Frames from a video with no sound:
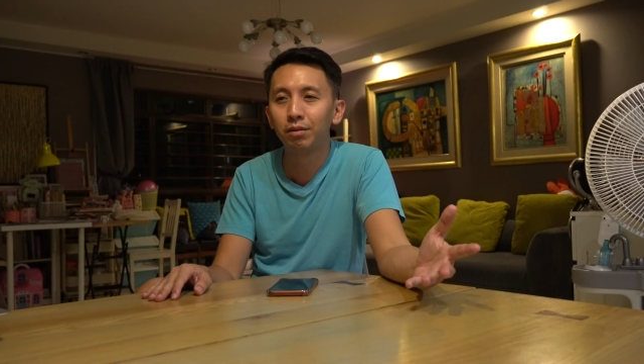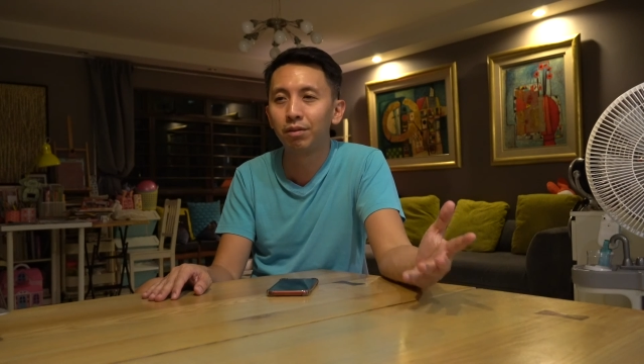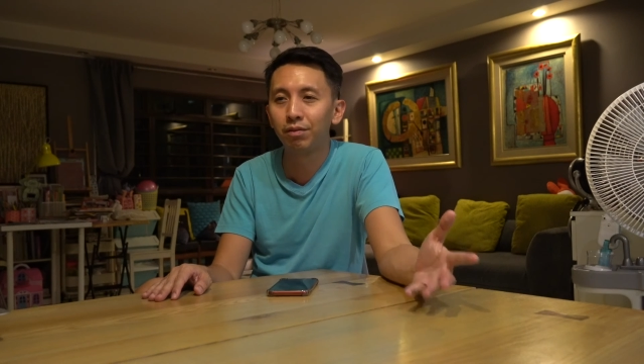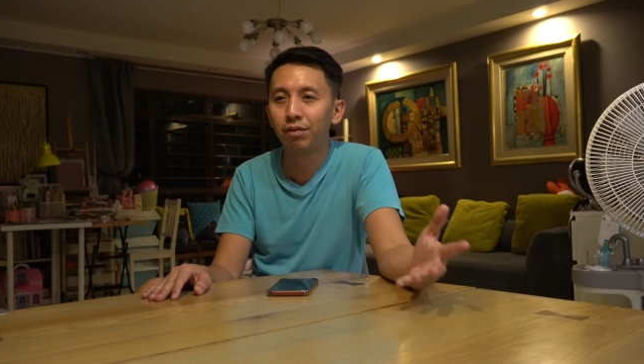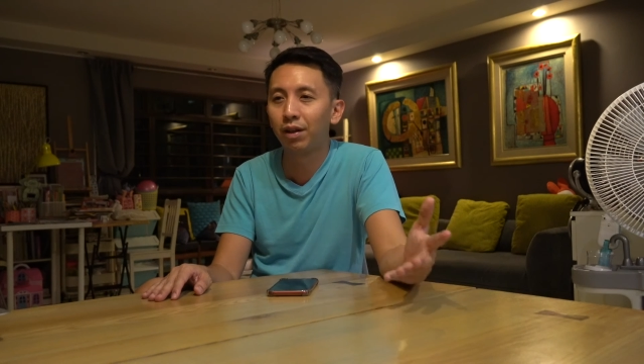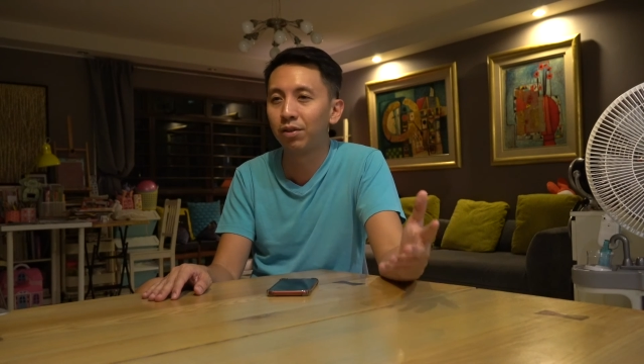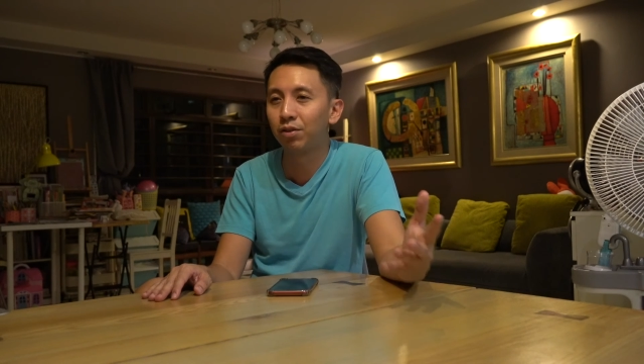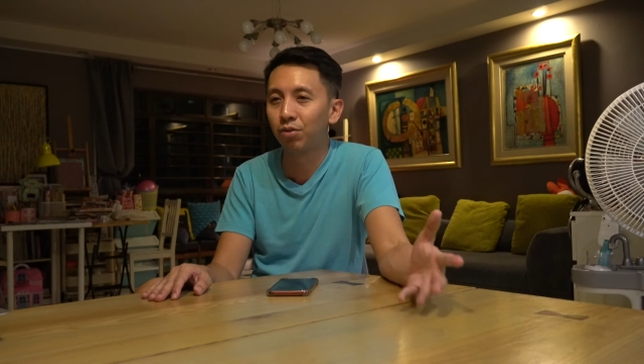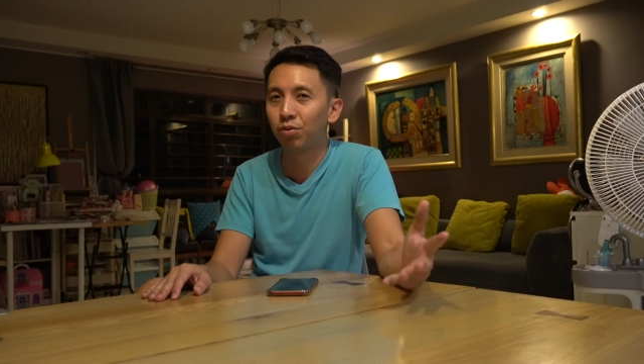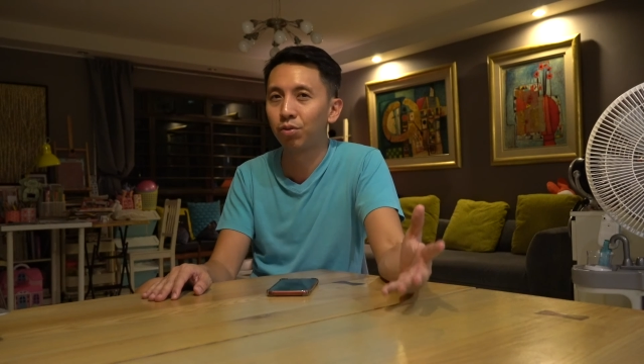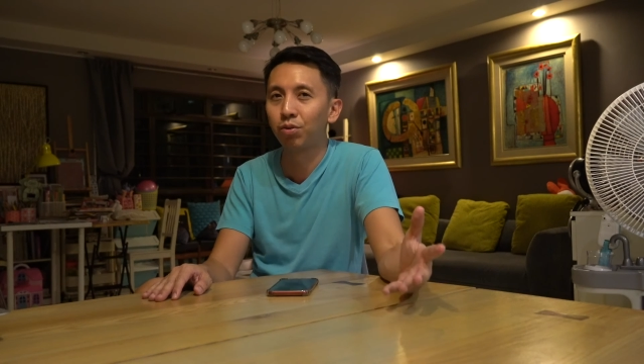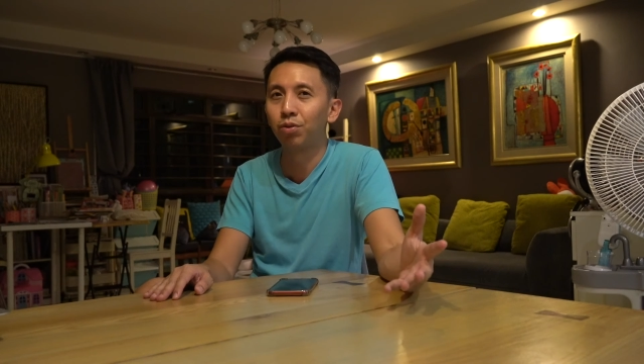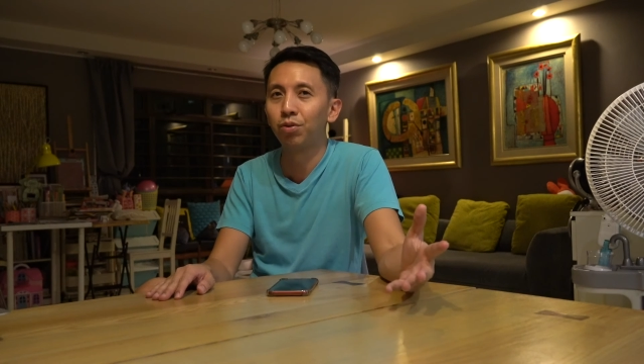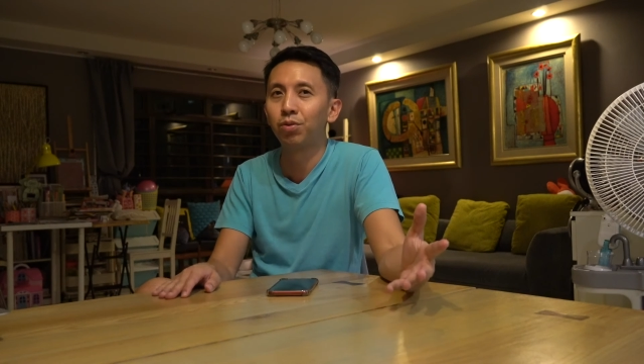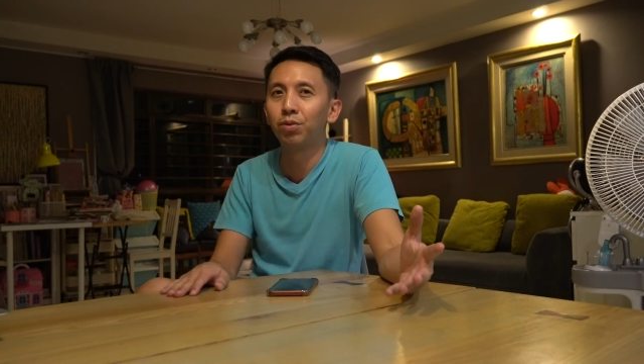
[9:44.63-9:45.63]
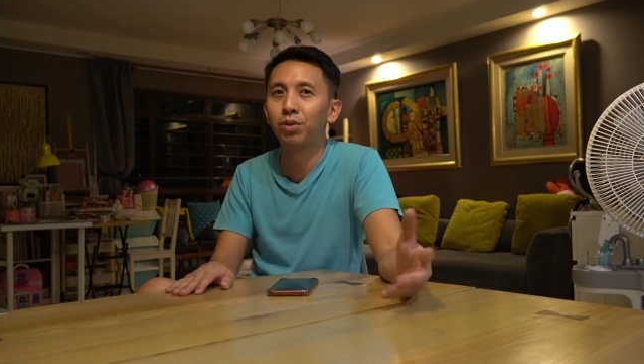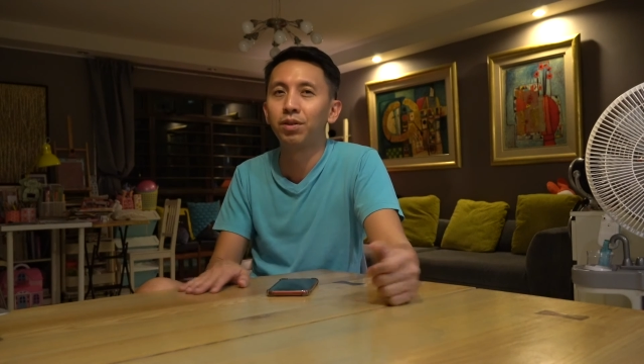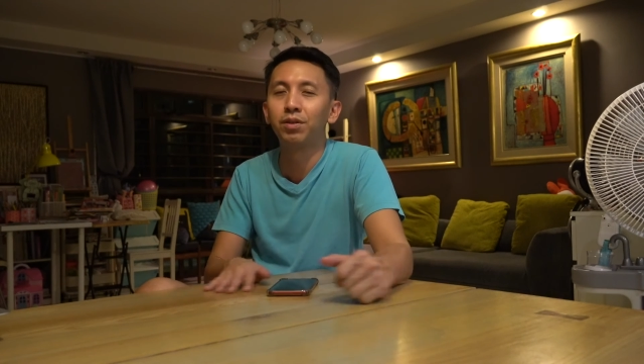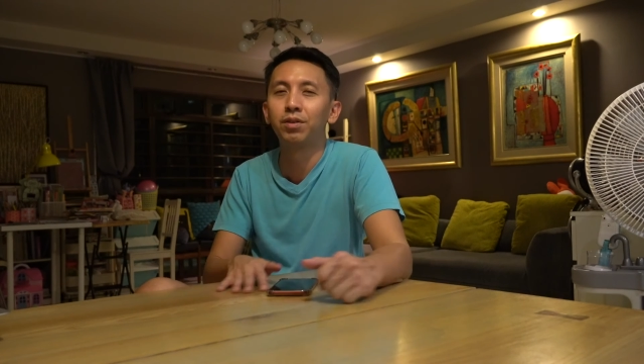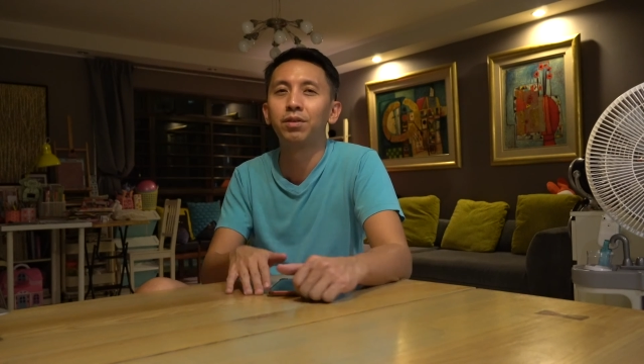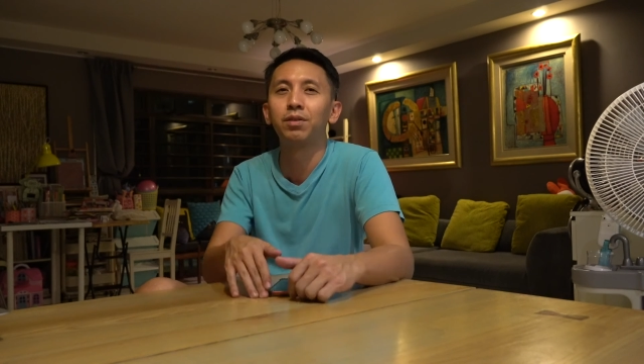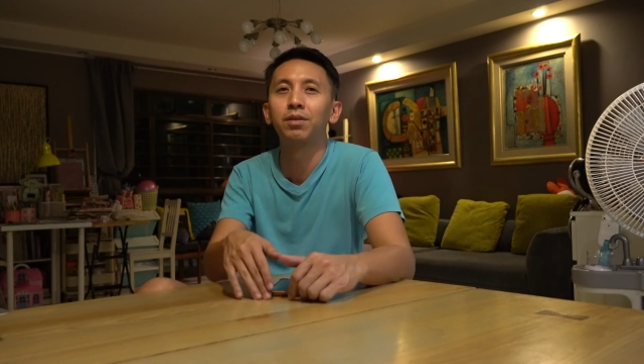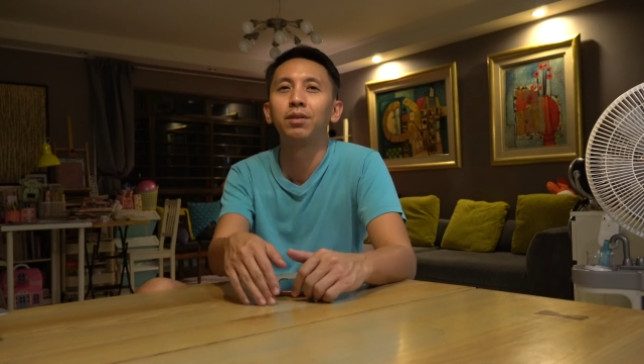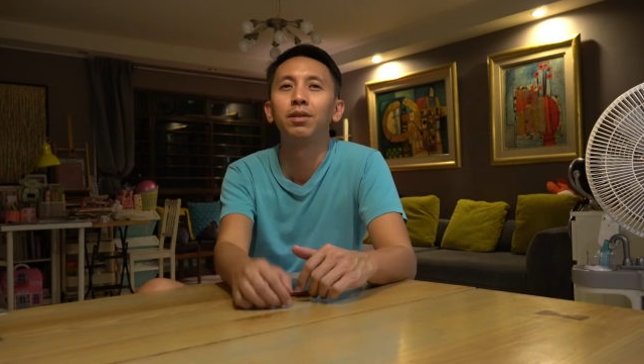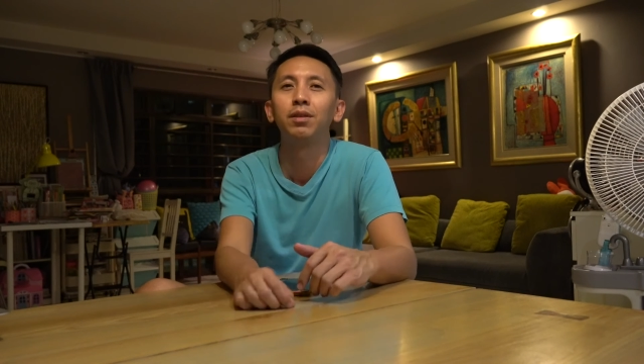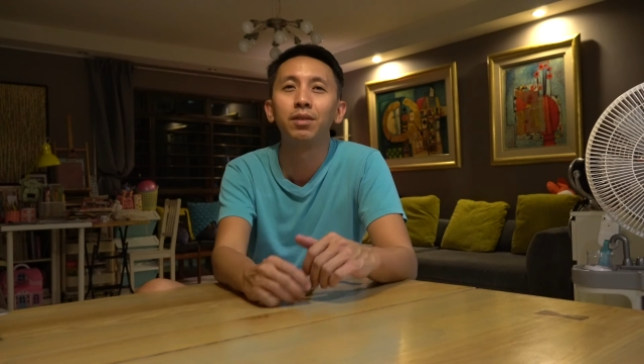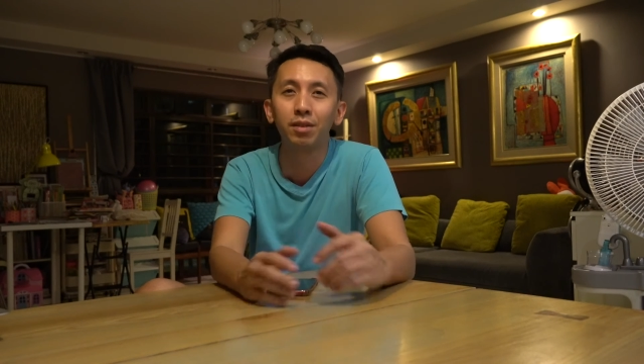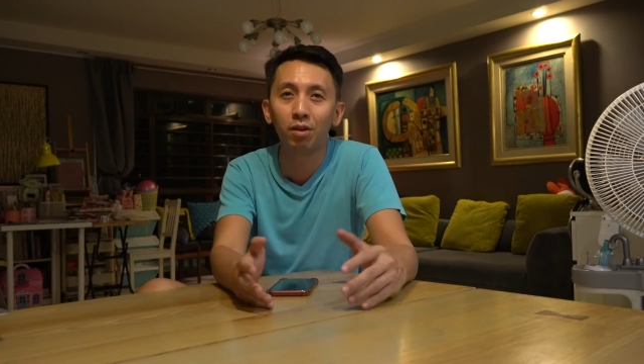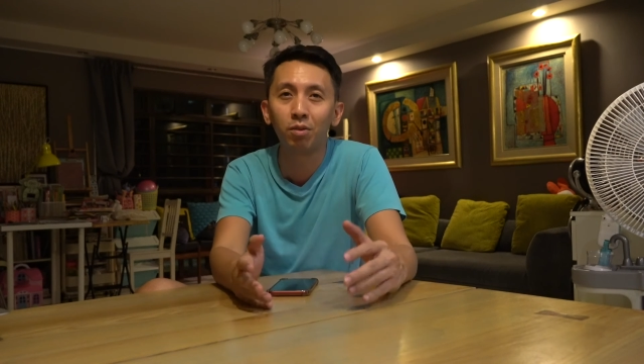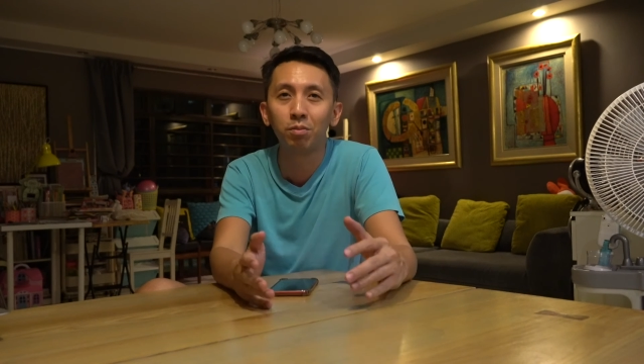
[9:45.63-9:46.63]
device you should control is the
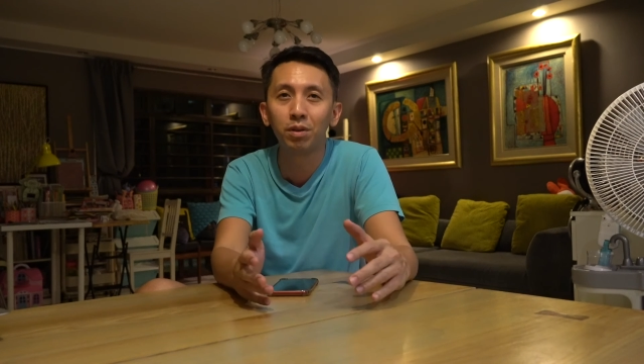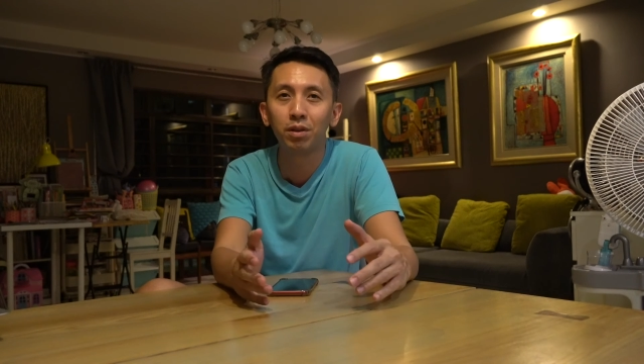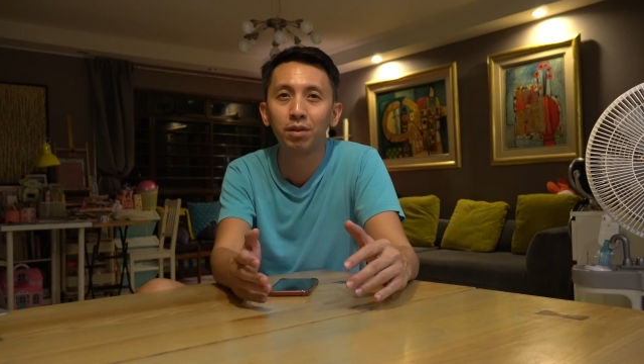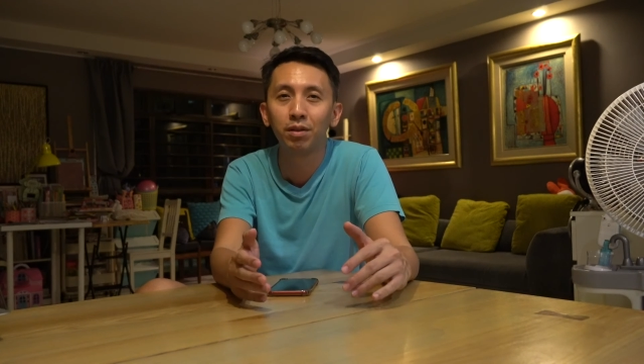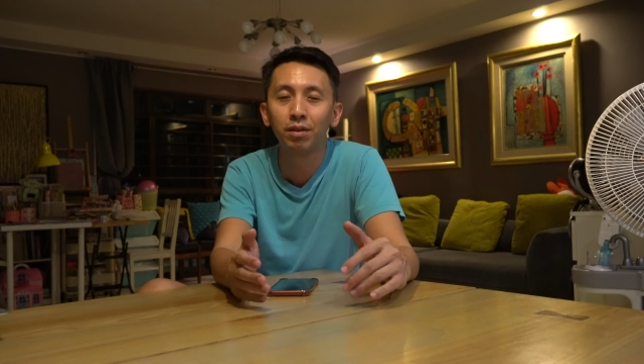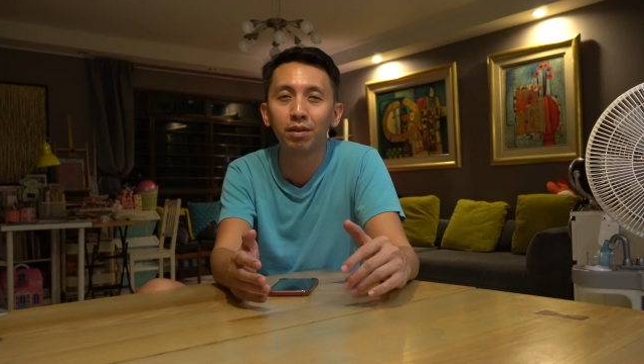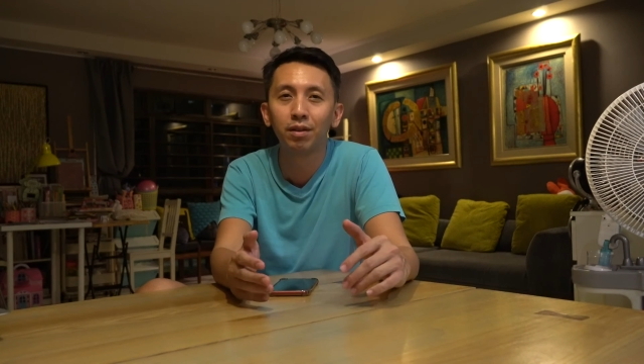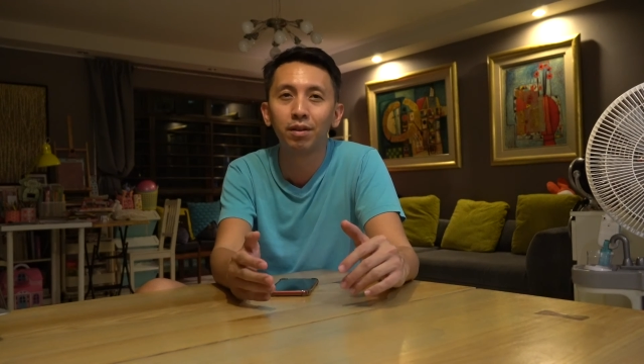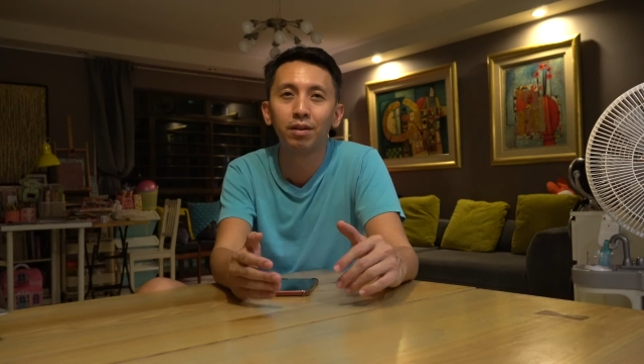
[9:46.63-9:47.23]
Xiaomi